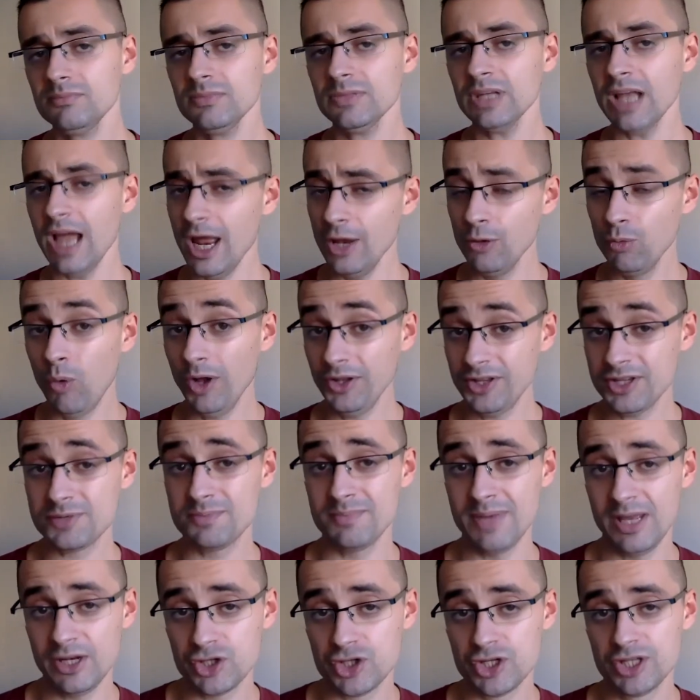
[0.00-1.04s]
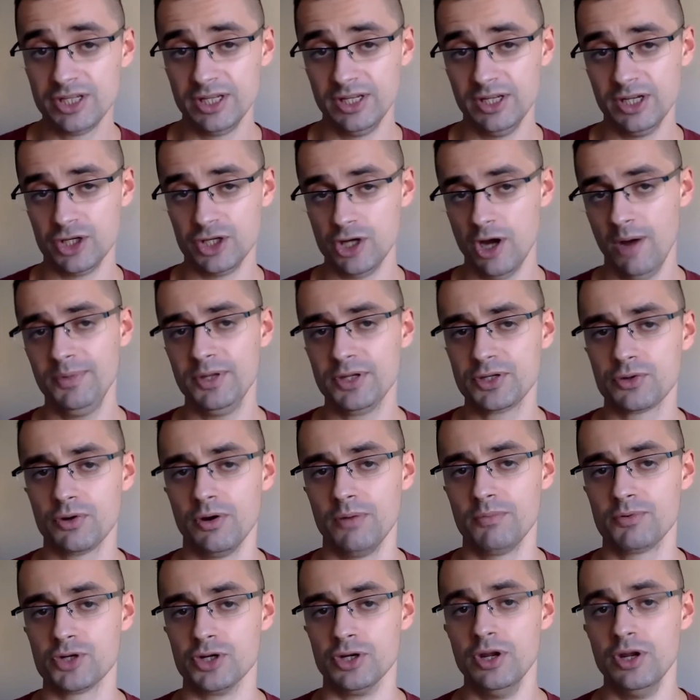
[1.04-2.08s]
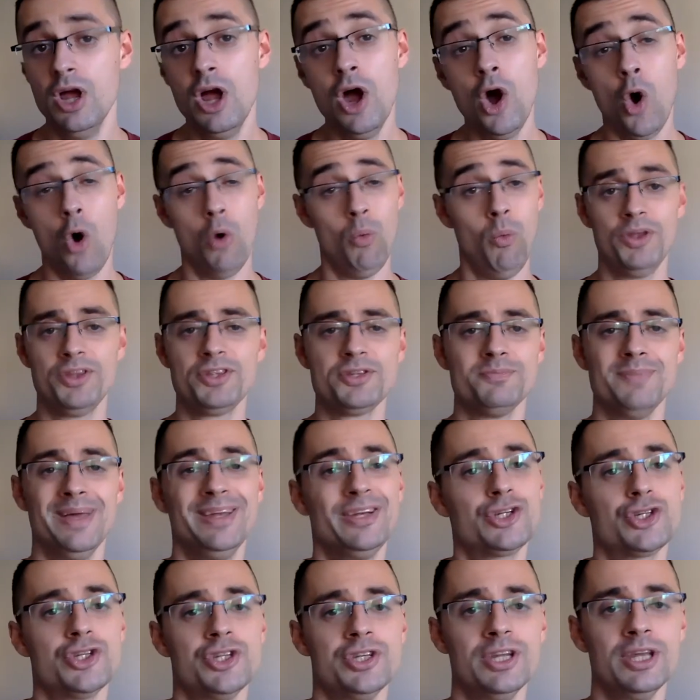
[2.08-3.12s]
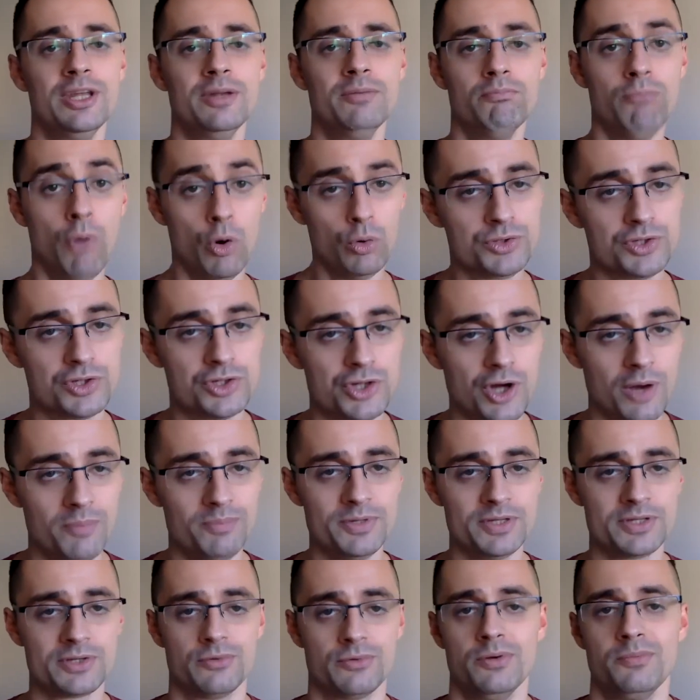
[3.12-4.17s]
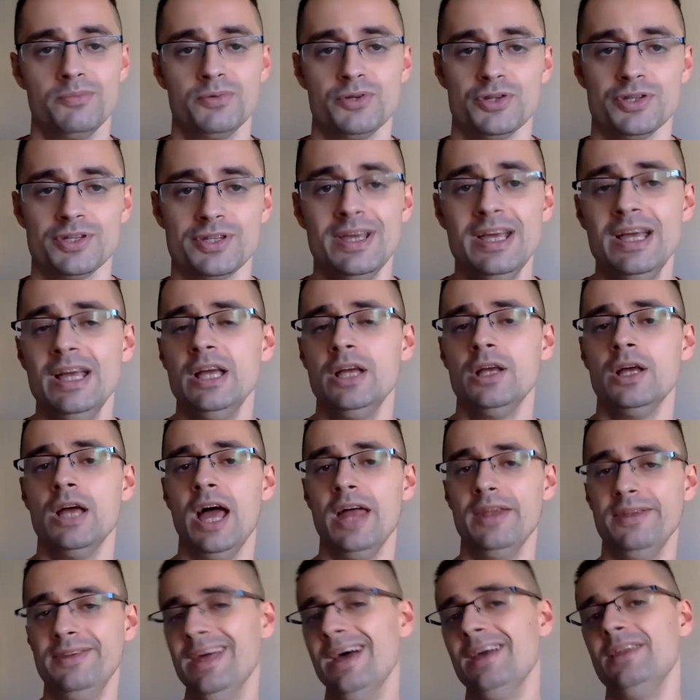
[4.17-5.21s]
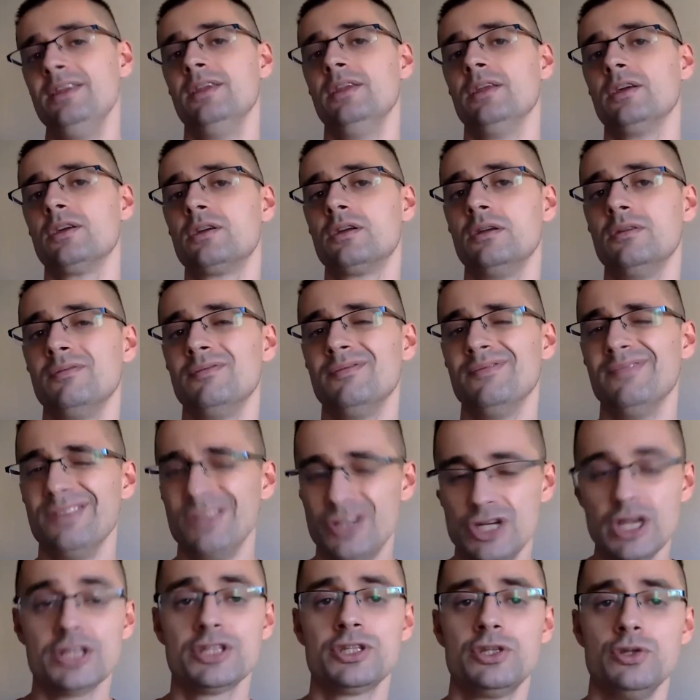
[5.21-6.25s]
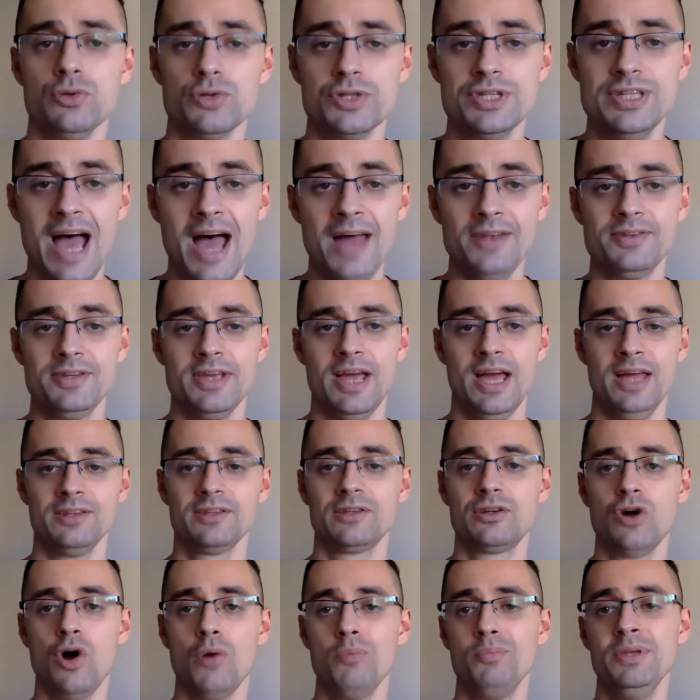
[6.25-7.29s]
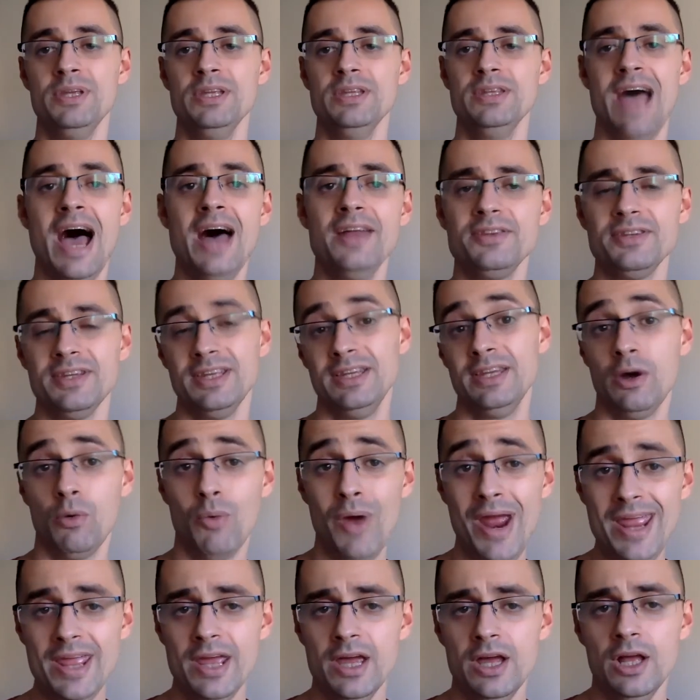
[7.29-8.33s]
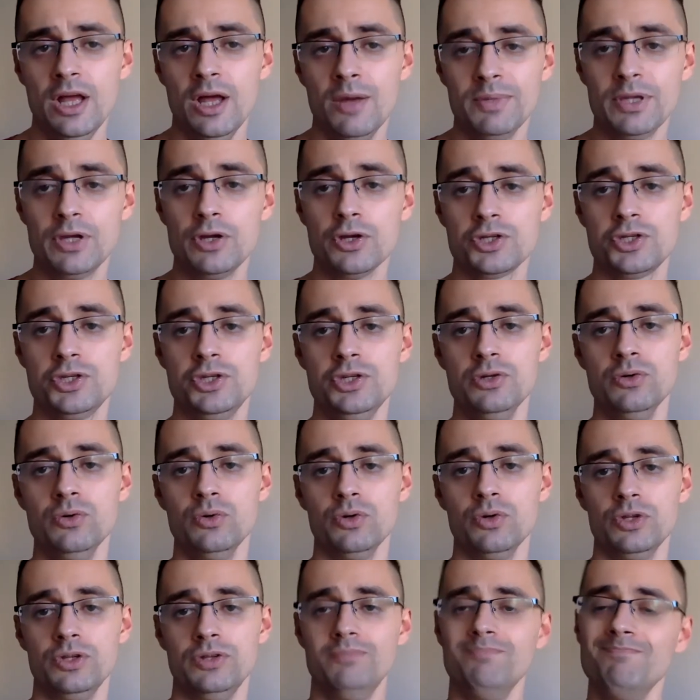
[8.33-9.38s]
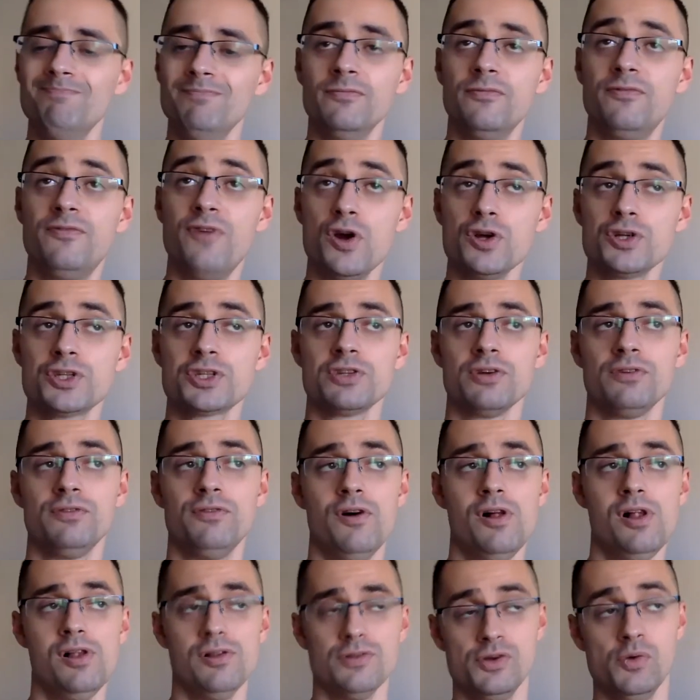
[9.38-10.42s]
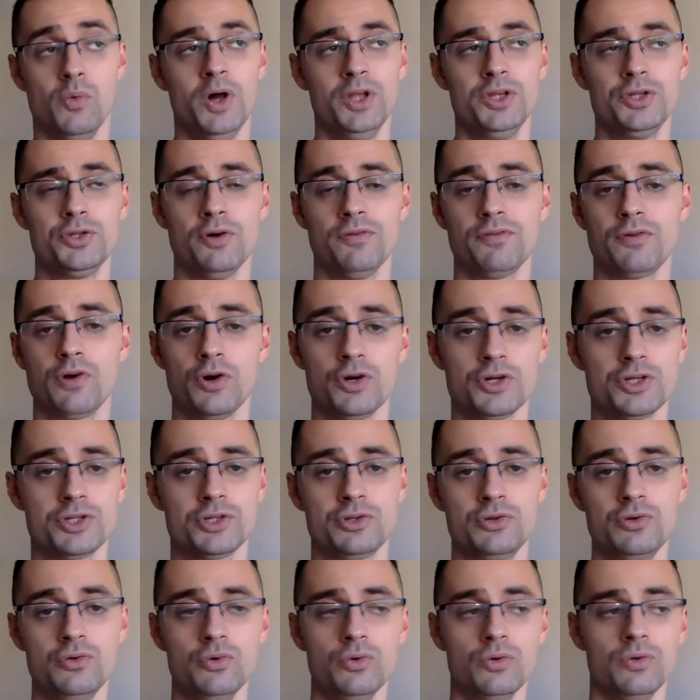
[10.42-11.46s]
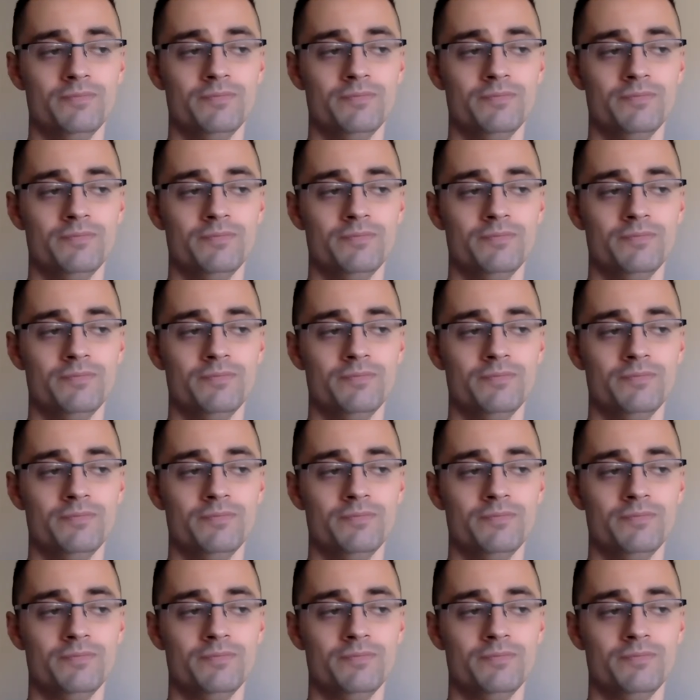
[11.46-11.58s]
and what is mentioned in the job description, or what is mentioned in most job descriptions, and then just use that and copy that in a way, because you, first of all, you want, of course, to